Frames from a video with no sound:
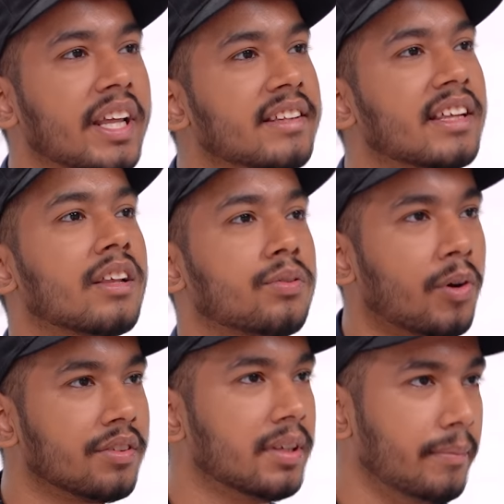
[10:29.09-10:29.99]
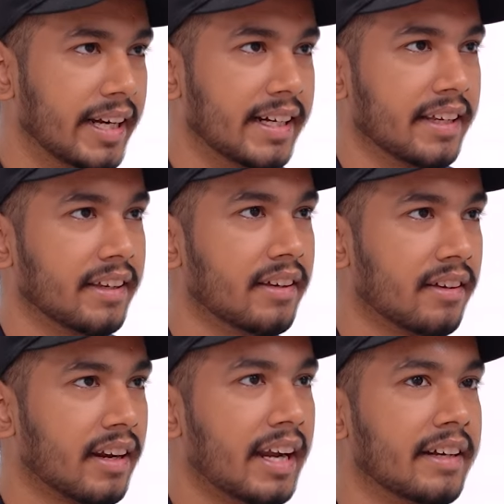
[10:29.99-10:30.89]
take the responsibility,
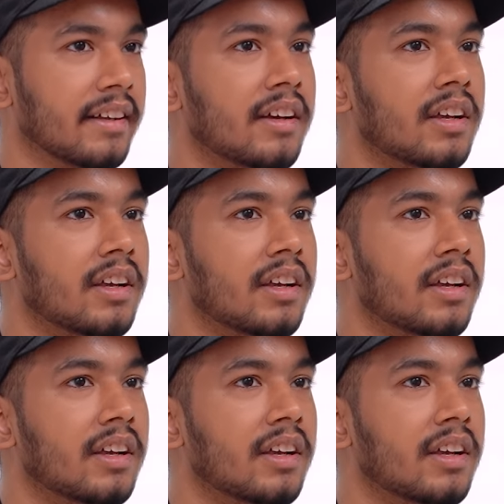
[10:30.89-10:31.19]
right?